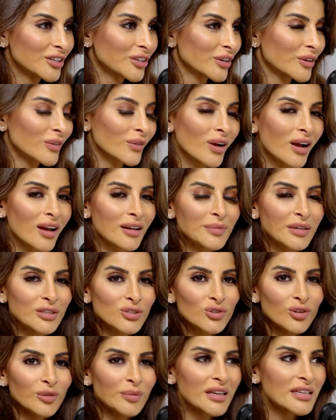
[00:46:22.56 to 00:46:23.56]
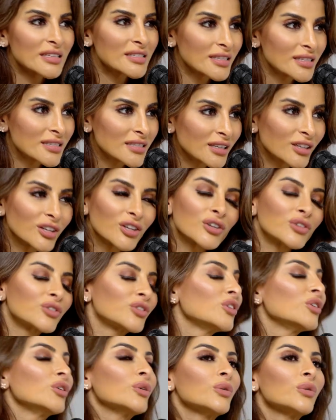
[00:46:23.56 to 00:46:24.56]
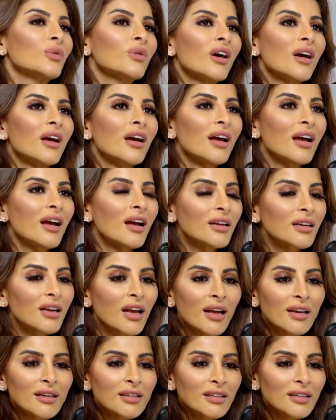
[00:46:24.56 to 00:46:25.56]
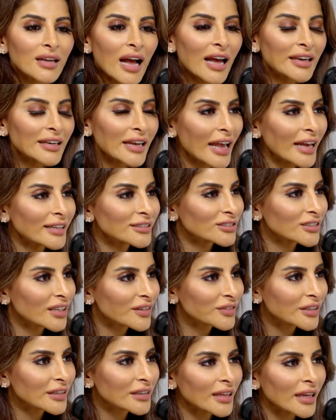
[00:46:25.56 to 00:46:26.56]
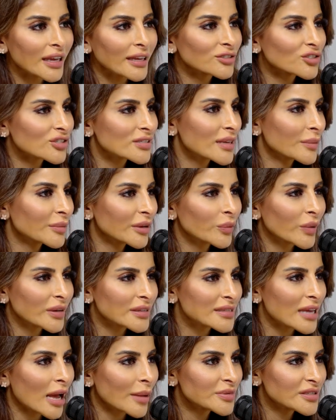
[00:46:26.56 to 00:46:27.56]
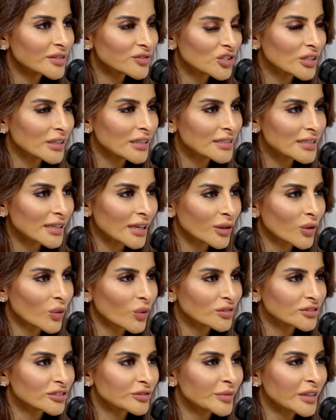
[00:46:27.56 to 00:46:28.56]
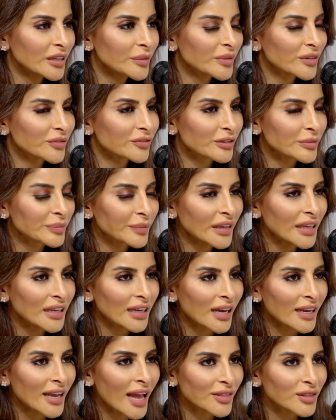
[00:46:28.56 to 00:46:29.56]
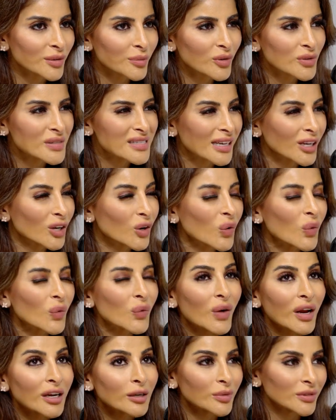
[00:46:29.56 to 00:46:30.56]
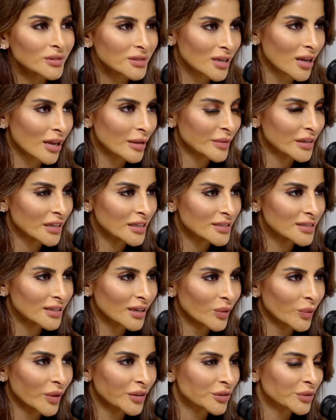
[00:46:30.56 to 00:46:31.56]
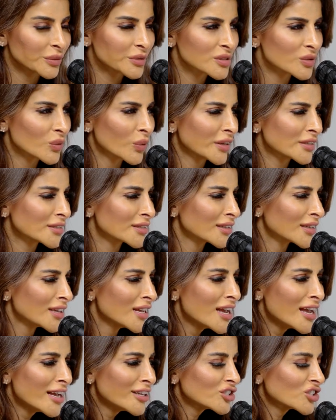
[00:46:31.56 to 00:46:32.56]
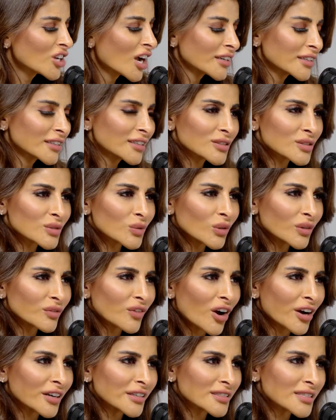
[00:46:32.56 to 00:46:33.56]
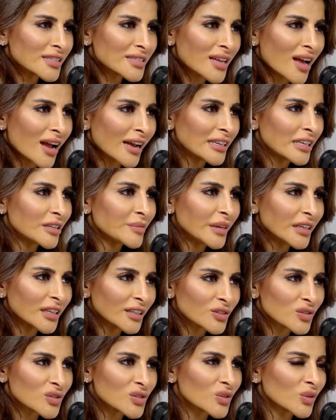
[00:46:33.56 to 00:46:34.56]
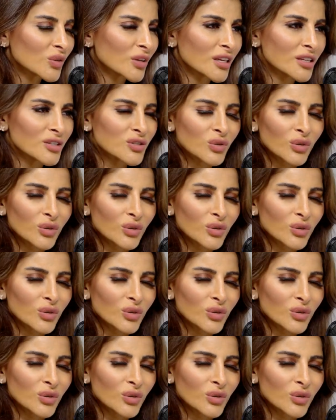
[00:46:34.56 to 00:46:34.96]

I made sure my assistant here knew how to handle everything, just sent me WhatsApps if she needed to get a hold of me. But for me, I had the most incredible time in India, whether it was going to the Chanakya School of Art and Design and meeting the students,